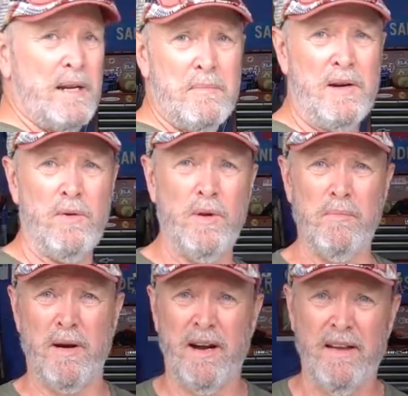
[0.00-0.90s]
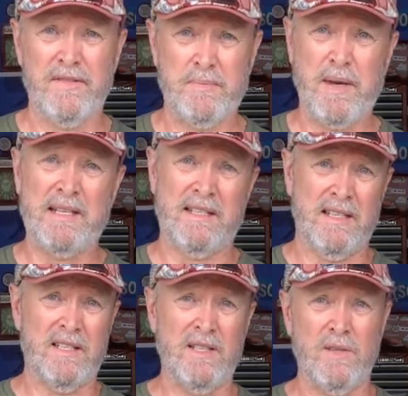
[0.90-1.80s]
on my roll bar. I've spent
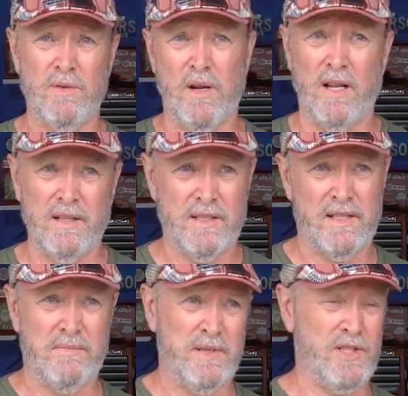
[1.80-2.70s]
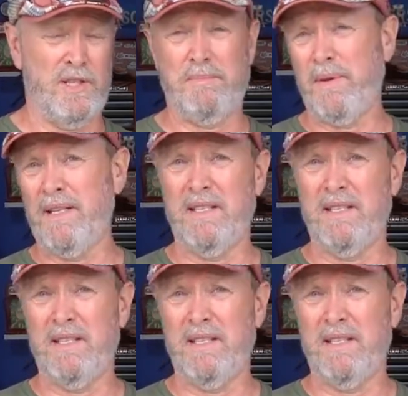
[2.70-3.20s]
$62 plus shipping,